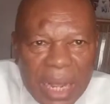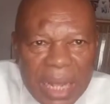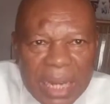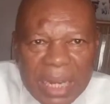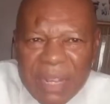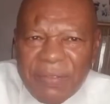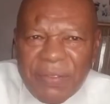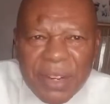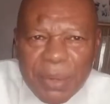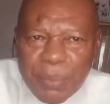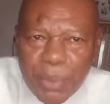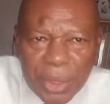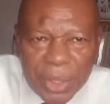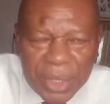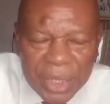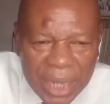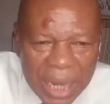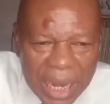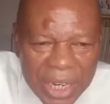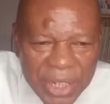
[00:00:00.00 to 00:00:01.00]
And
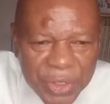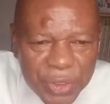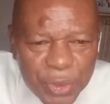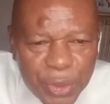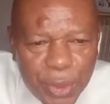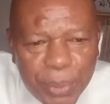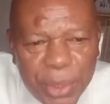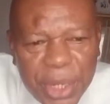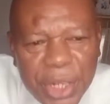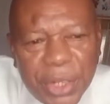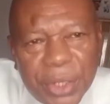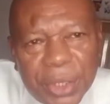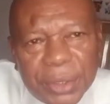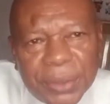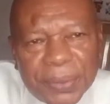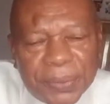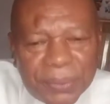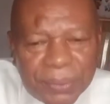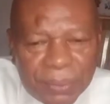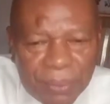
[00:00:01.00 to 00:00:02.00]
everybody has his own
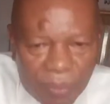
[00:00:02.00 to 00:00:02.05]
opinion.